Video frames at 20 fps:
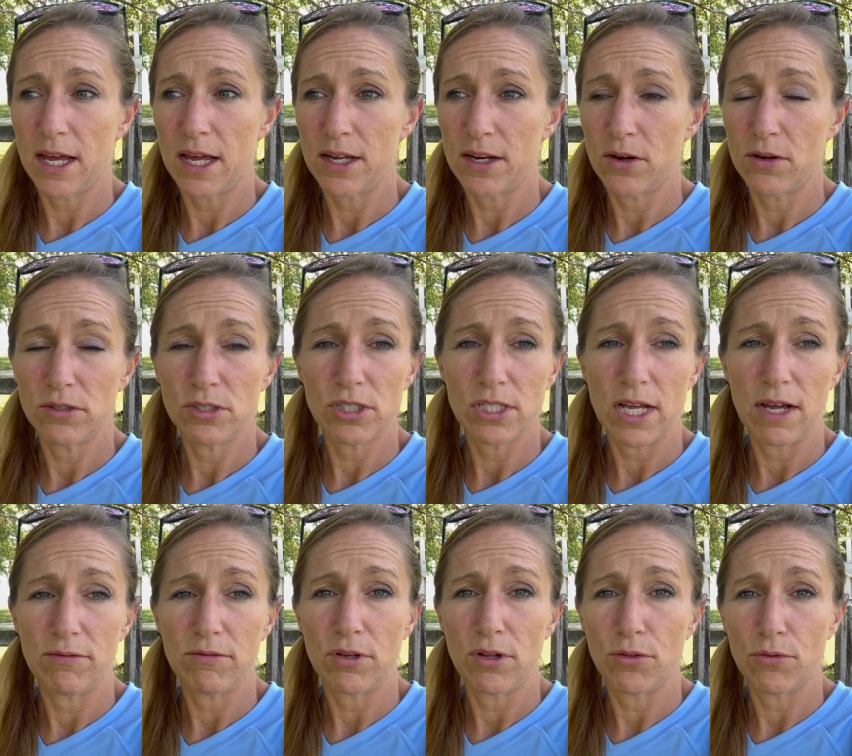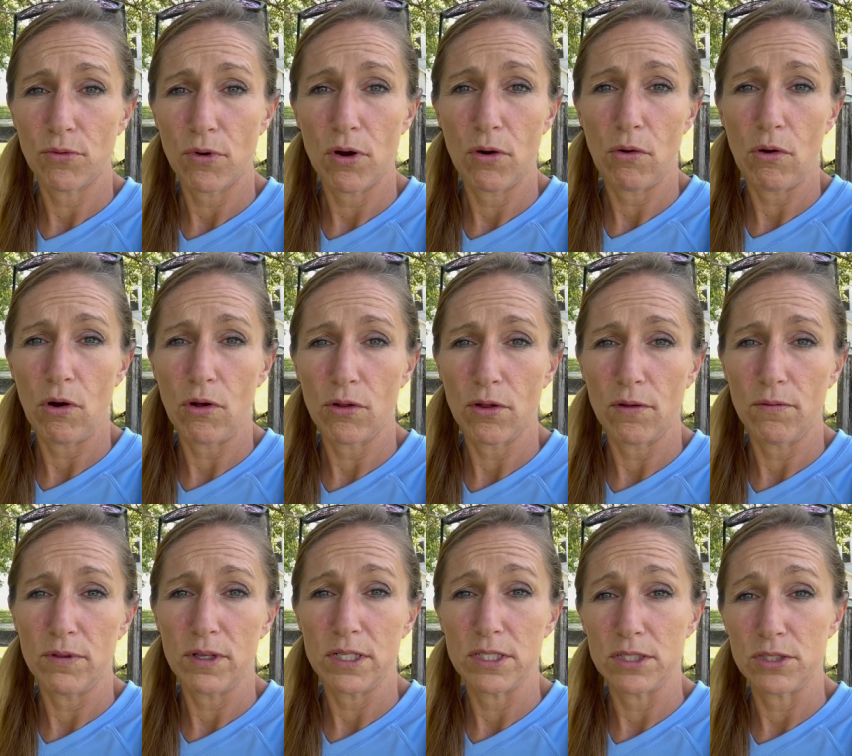I don't just have to throw all of
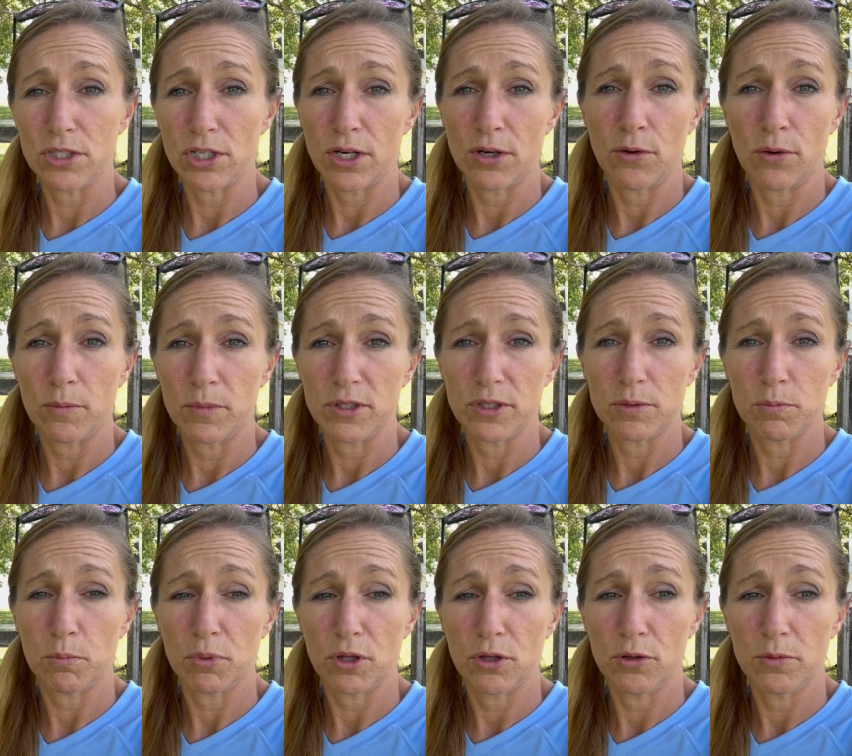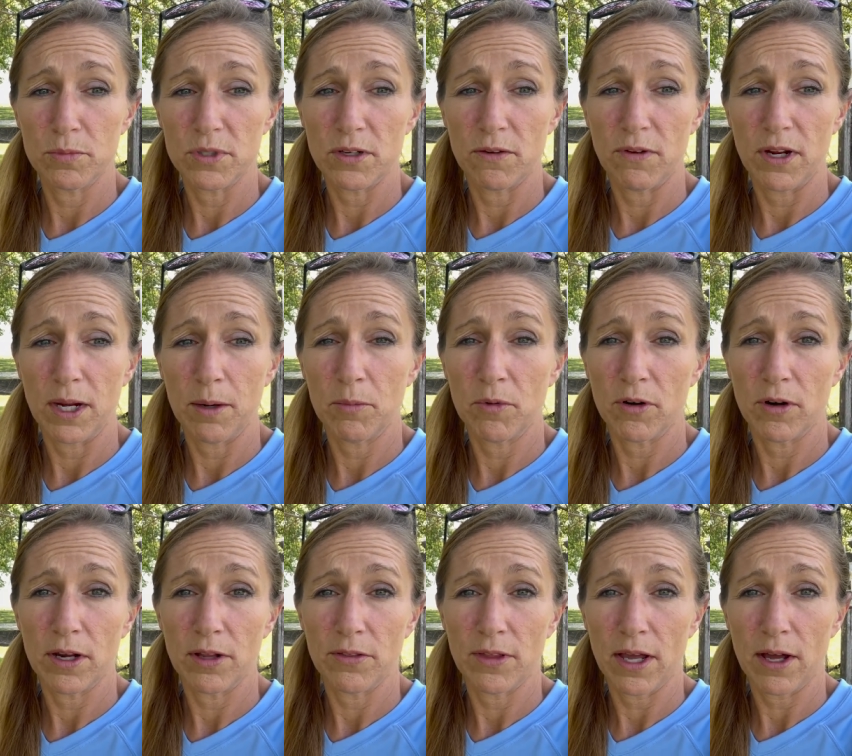these ginormous plumes of
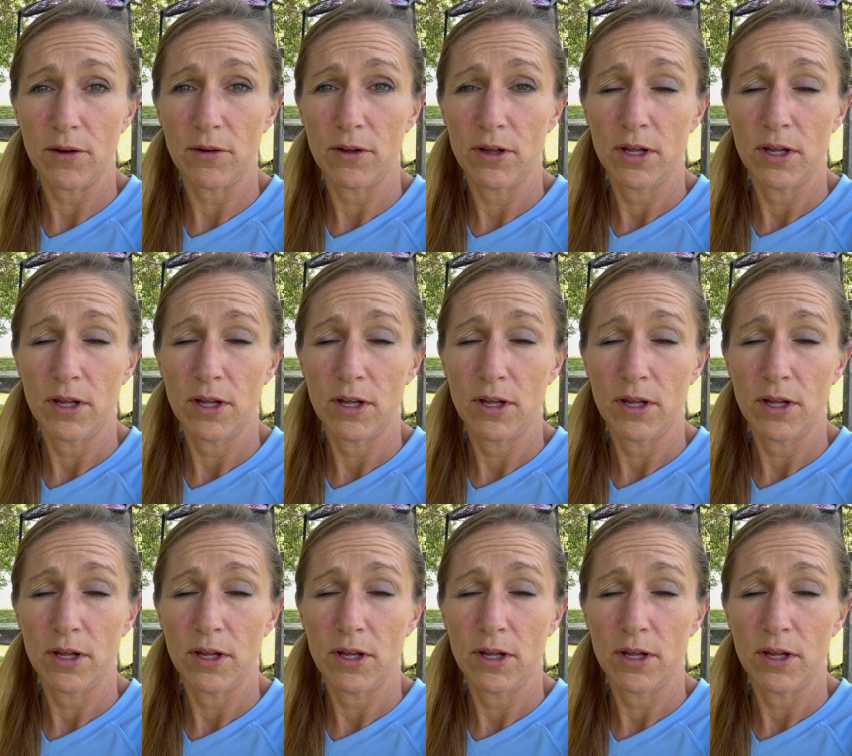amaranth out.